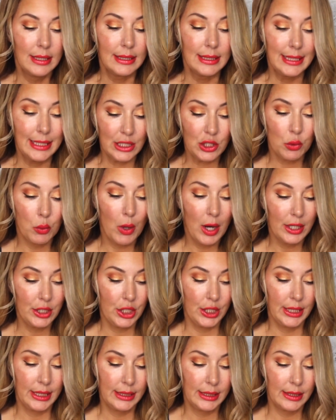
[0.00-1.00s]

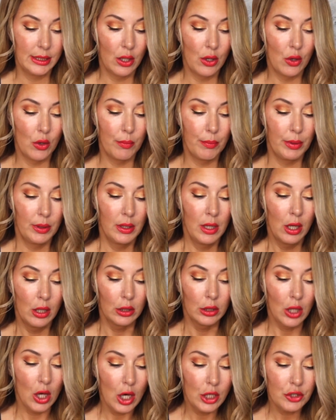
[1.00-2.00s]
dishwashing soap,
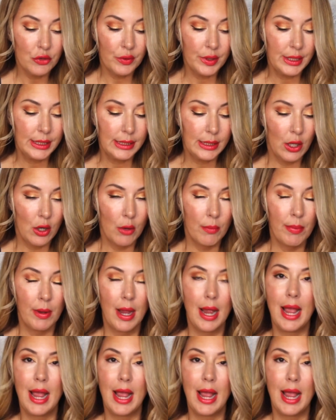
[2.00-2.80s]
laundry soap.